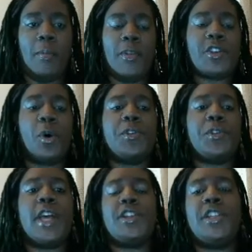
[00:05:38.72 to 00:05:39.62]
This whole
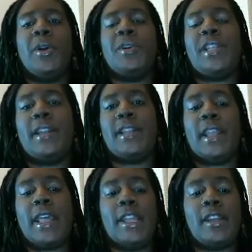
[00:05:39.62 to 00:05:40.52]
section here is
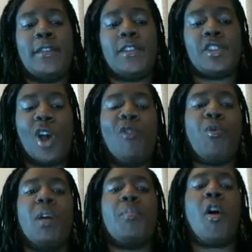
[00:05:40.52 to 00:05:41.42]
dedicated to the
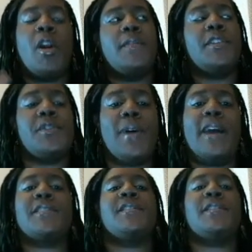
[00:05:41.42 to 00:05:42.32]
software part of it, so
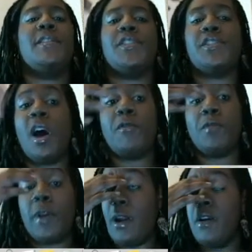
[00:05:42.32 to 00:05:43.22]
accessing the
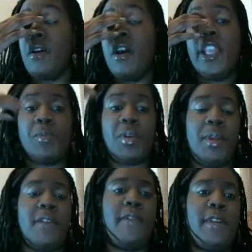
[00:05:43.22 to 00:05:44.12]
software, the
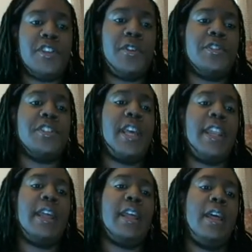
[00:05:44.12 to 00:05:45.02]
premium features,
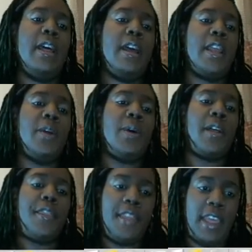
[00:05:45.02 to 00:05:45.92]
getting a
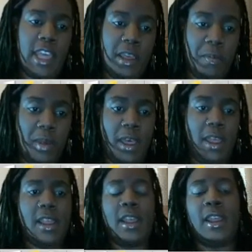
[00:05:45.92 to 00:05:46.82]
theme,
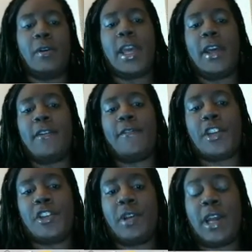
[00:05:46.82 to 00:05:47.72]

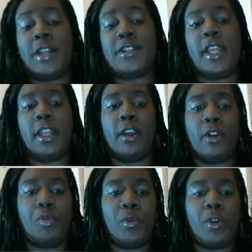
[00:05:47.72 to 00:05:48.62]
fetching your content, getting a
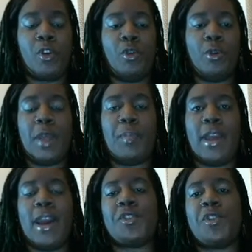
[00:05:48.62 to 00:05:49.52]
Google
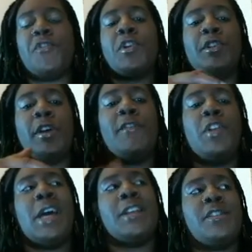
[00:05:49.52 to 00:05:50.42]
API. So if you're
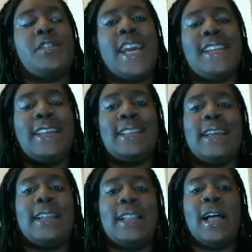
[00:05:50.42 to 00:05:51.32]
not technically
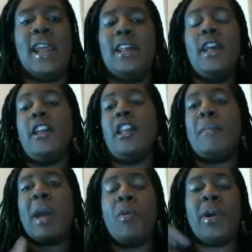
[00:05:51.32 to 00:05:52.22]
inclined, you
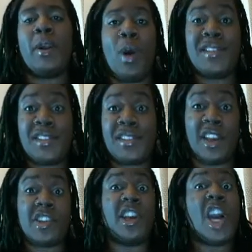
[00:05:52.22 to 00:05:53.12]
might want to watch this
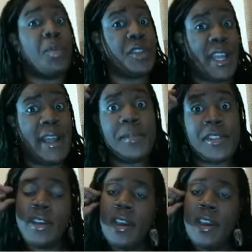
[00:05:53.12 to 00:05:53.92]
section a couple times